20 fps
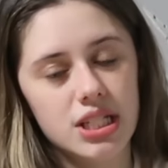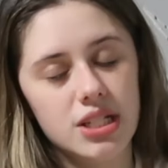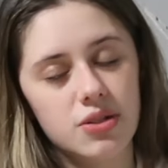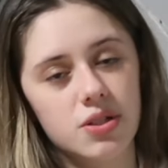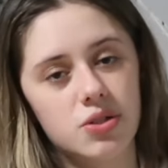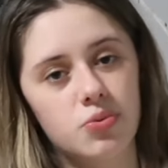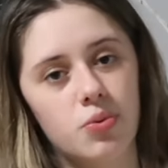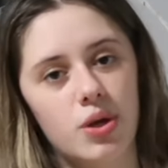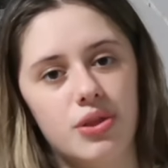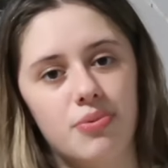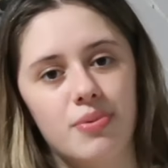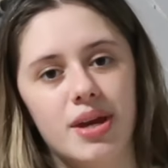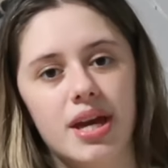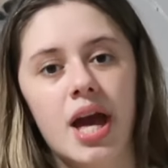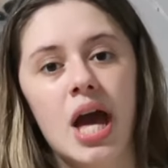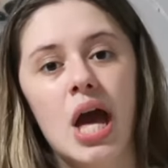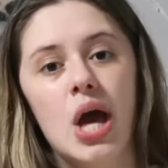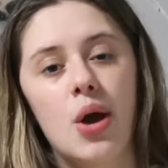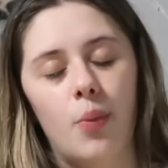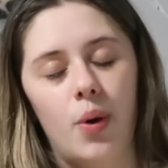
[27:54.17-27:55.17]
he was with
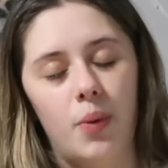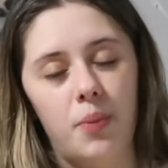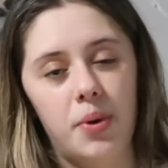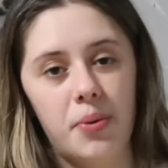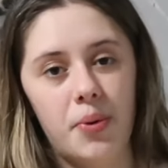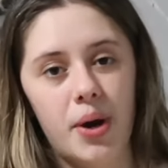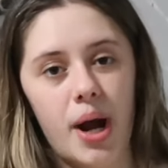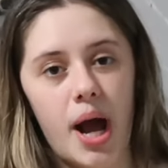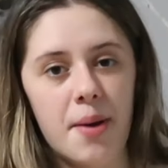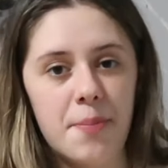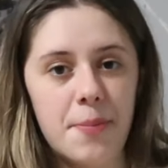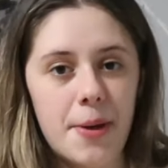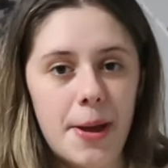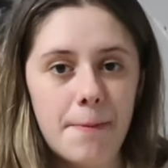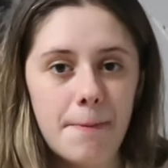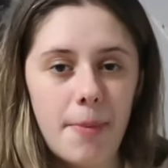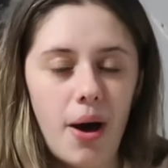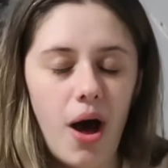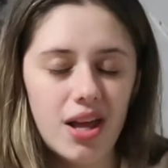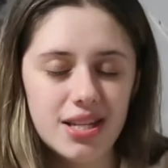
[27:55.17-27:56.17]
me when we were up
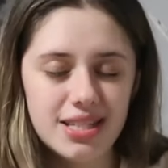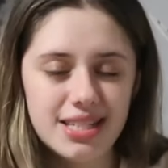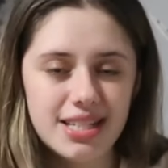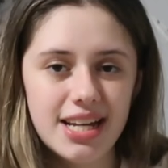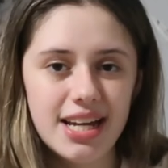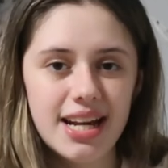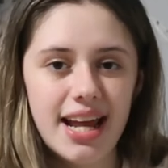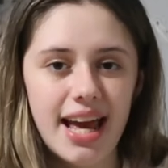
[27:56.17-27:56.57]
in Boston,